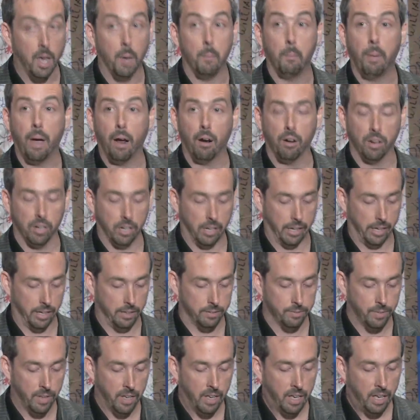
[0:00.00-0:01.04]
apparently,
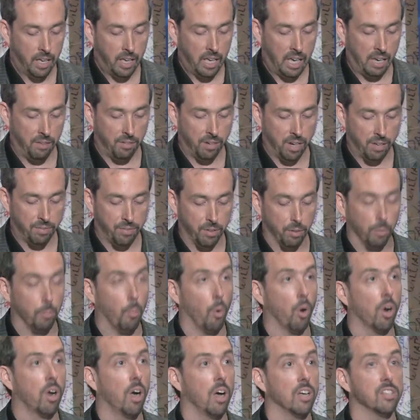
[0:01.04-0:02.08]
even if there were
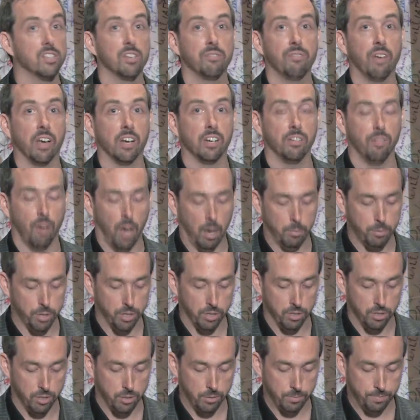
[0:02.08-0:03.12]
more cost-effective
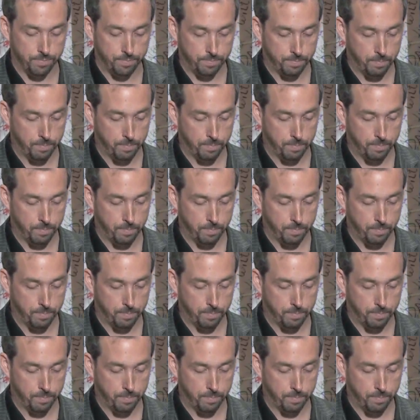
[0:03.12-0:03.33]
options.